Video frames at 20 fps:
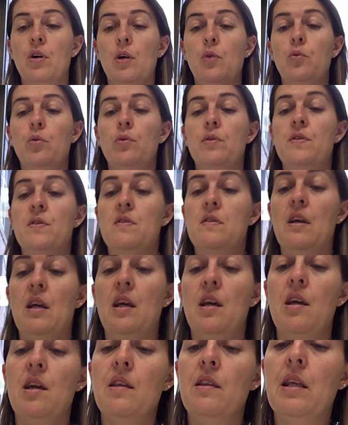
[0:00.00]
I would
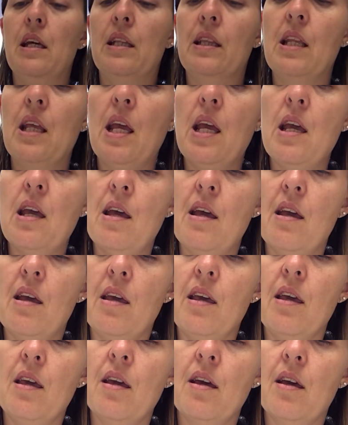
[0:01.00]
say that
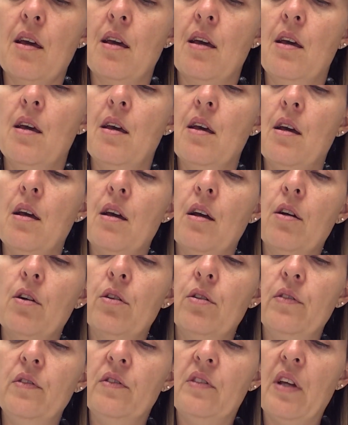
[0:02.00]
A
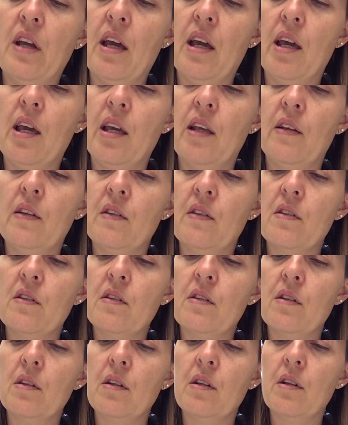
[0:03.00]

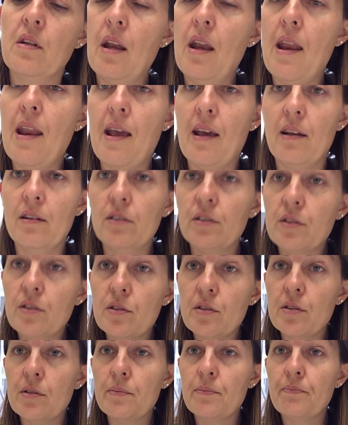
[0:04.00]
contains
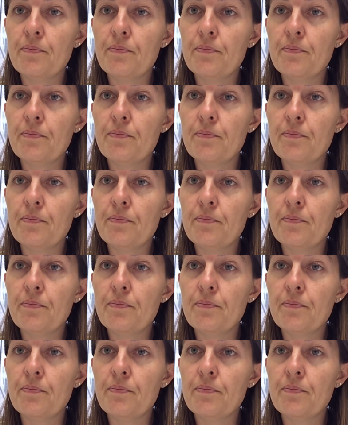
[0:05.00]
nails.